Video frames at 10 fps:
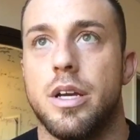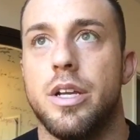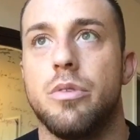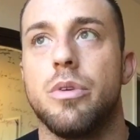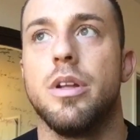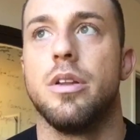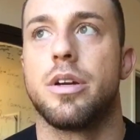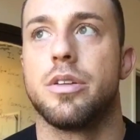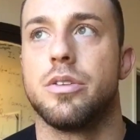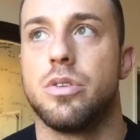and you really
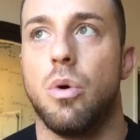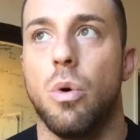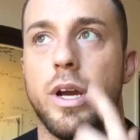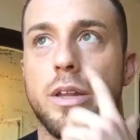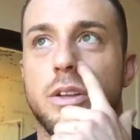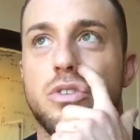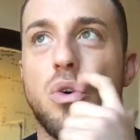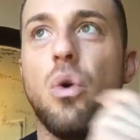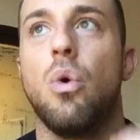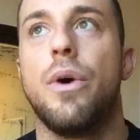look at the
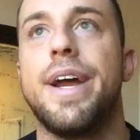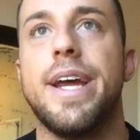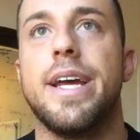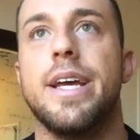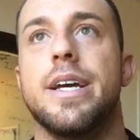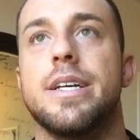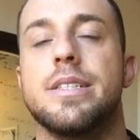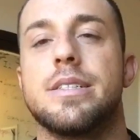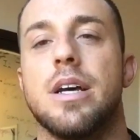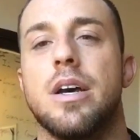toy
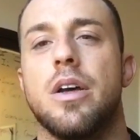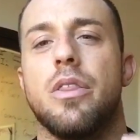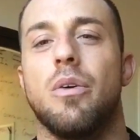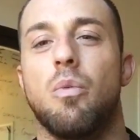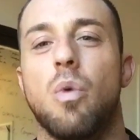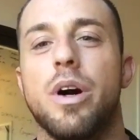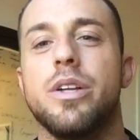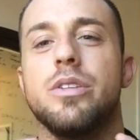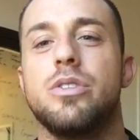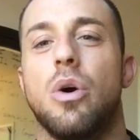is the
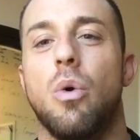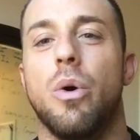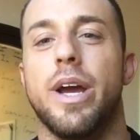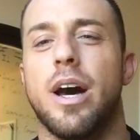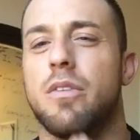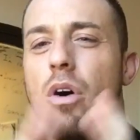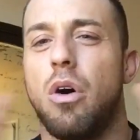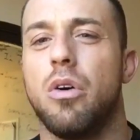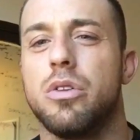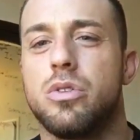one toy out of
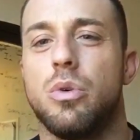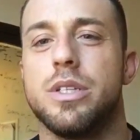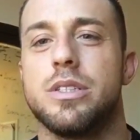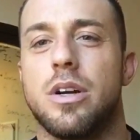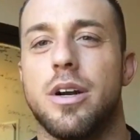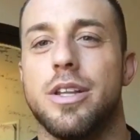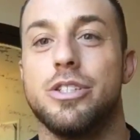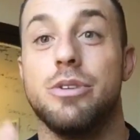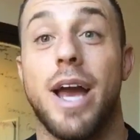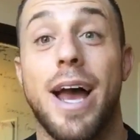all the toys there are
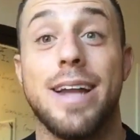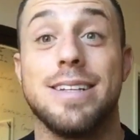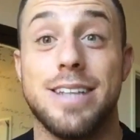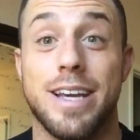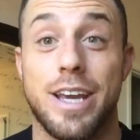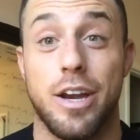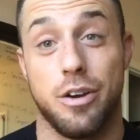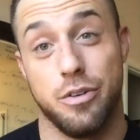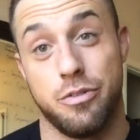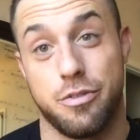that you had to take
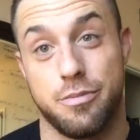care of.